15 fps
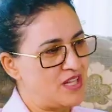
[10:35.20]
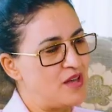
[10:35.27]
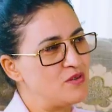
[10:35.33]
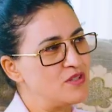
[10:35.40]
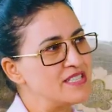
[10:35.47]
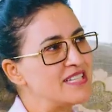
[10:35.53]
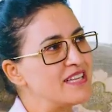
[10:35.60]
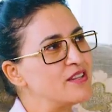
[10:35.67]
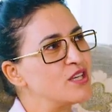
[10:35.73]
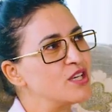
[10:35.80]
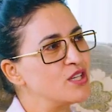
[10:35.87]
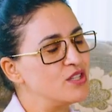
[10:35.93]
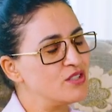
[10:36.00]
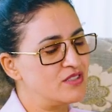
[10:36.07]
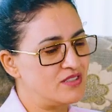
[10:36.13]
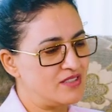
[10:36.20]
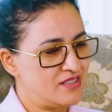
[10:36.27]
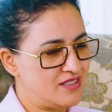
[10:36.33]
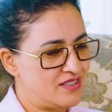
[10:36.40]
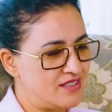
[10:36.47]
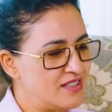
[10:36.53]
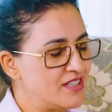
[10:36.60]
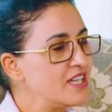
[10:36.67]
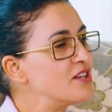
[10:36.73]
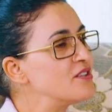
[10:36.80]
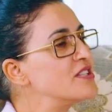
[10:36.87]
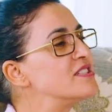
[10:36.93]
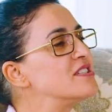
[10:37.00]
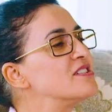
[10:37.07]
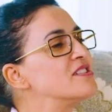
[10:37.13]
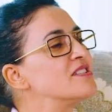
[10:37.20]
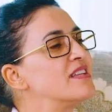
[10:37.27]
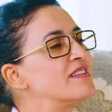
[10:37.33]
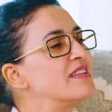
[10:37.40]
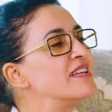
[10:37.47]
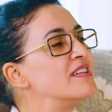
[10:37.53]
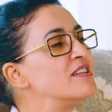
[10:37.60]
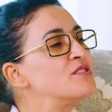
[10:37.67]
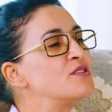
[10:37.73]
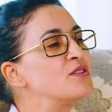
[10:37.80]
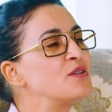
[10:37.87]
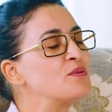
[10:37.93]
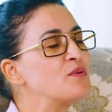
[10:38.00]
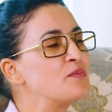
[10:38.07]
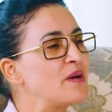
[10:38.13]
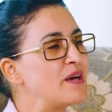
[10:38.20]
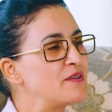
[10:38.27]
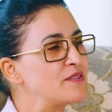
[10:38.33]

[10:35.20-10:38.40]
I will say the good heritage that they need to know about.